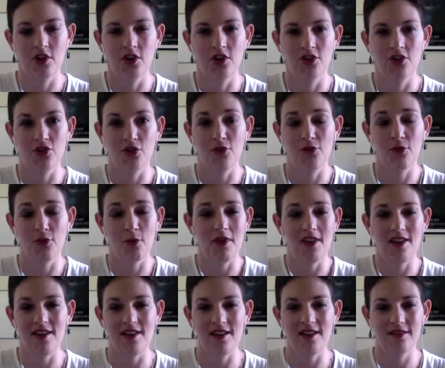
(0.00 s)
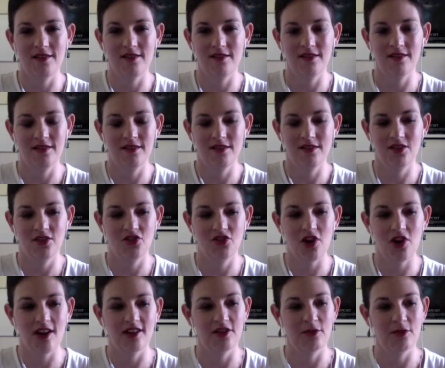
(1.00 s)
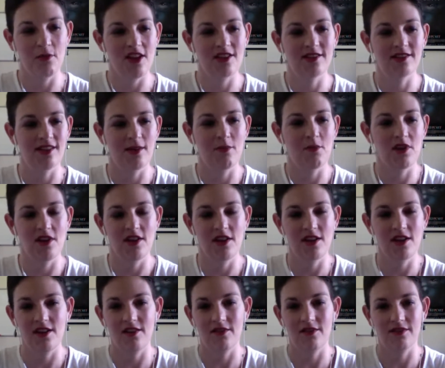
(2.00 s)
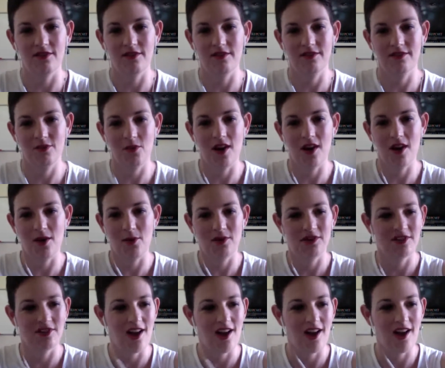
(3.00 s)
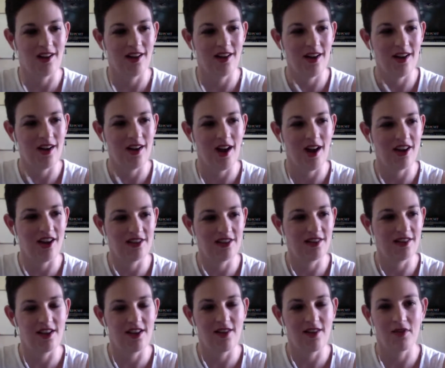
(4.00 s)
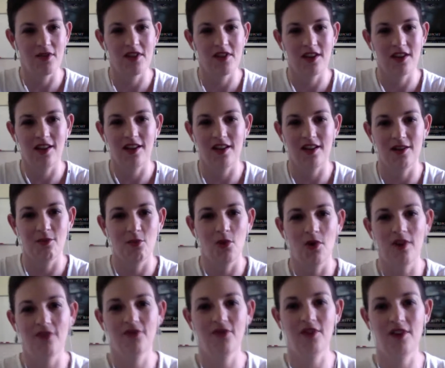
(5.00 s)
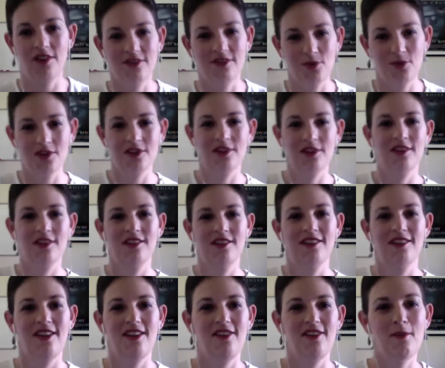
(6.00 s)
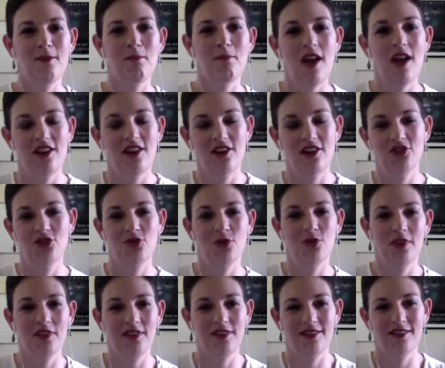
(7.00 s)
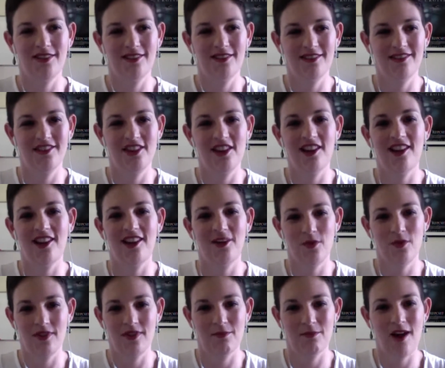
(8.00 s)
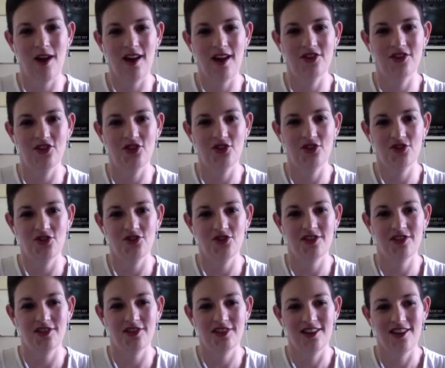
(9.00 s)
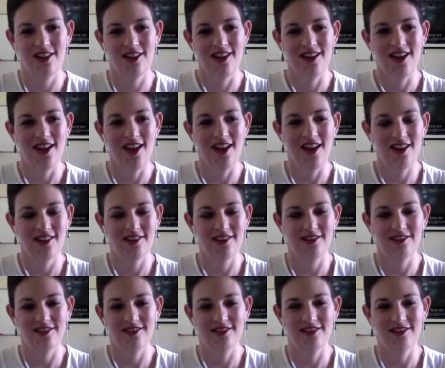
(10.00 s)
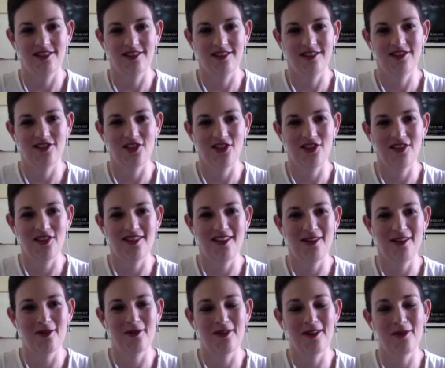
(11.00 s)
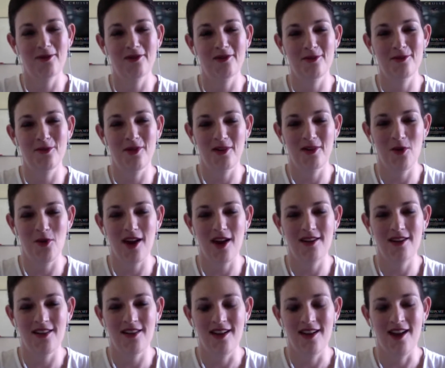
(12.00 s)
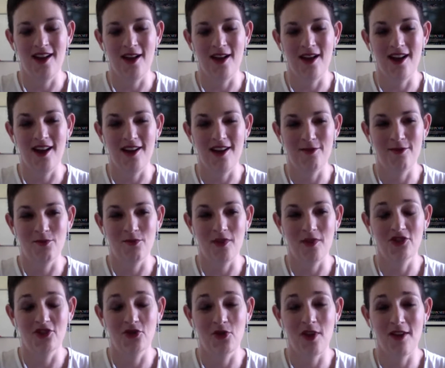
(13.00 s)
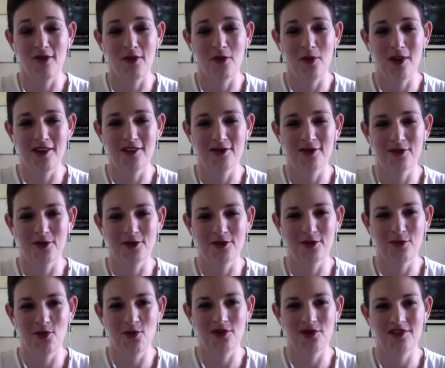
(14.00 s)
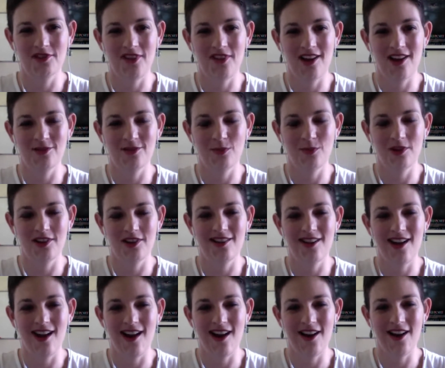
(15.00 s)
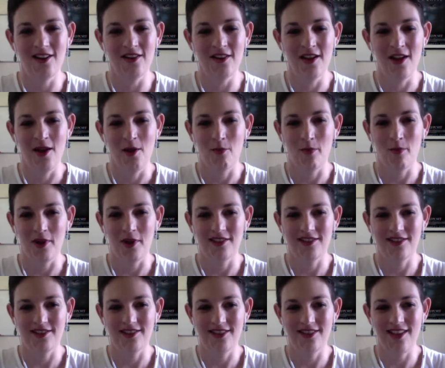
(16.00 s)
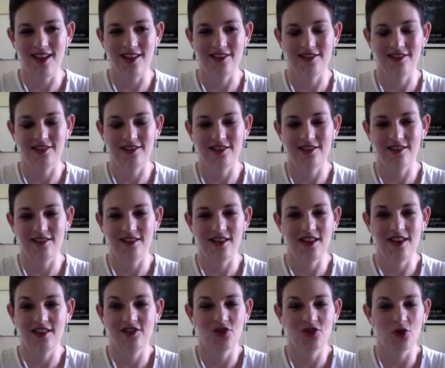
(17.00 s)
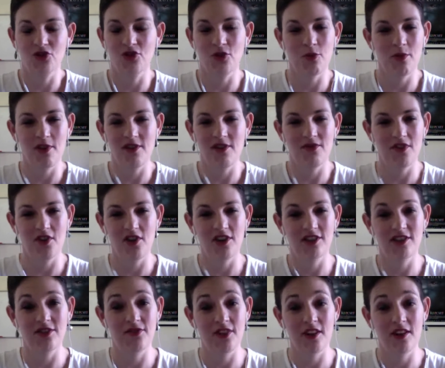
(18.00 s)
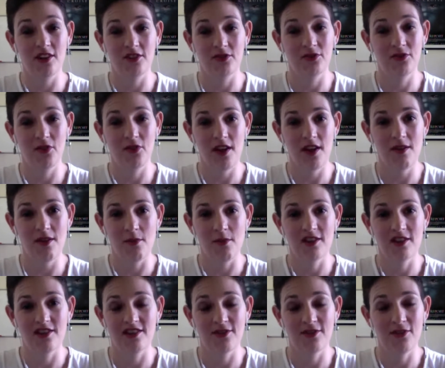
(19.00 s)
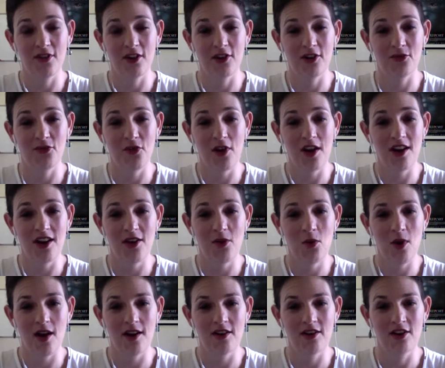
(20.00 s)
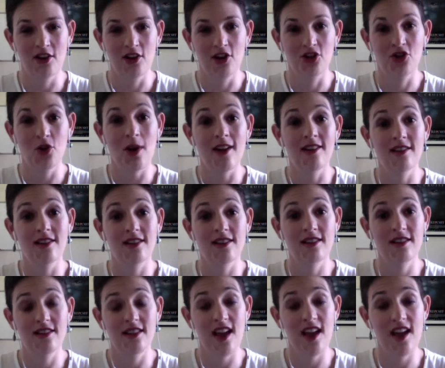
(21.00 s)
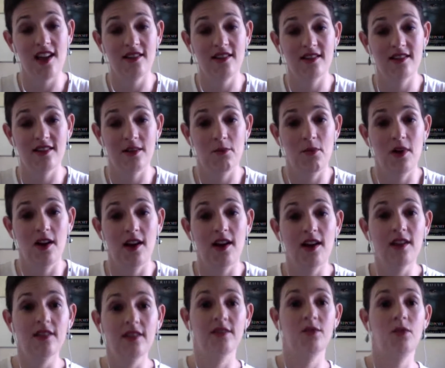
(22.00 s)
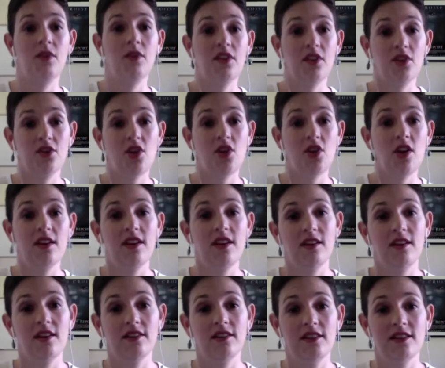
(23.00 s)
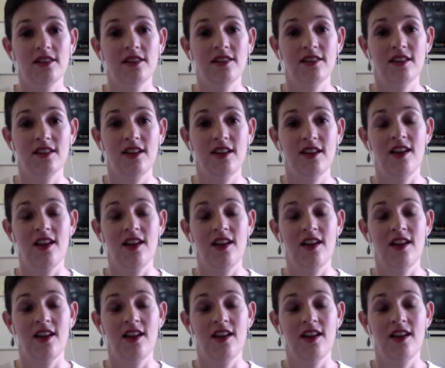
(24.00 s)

so for me, trying to meet somebody when I was younger, I didn't ever think a boyfriend would ever manage with dealing with my issues. And so that was a big one. I do have a wonderful, supportive husband now, but it's also been very difficult for him. It's difficult for anyone to understand someone else with a chronic illness.